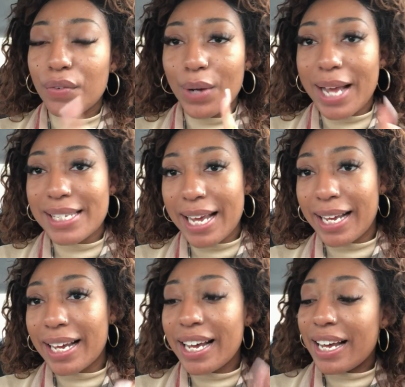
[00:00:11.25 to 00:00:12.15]
If you guys
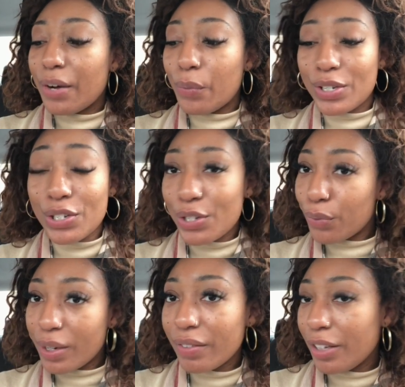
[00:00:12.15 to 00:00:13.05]
like Wizards
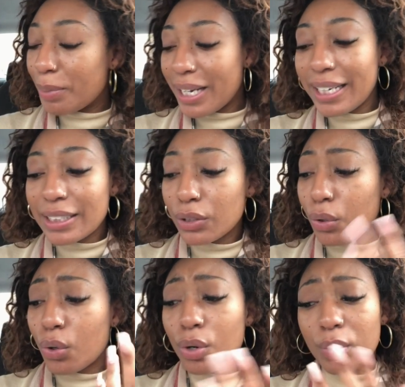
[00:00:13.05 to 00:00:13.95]
of Waverly Place
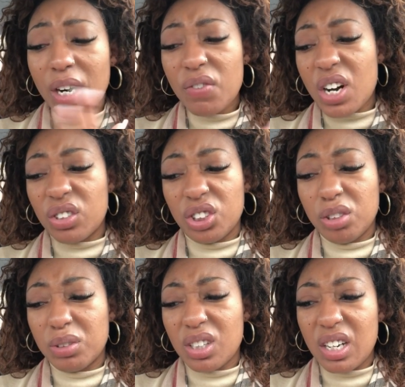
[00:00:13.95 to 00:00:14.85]
or whatever else
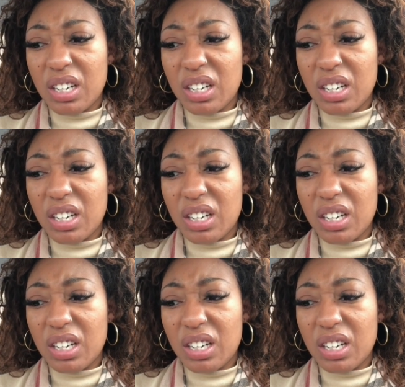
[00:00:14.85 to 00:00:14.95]
she was on,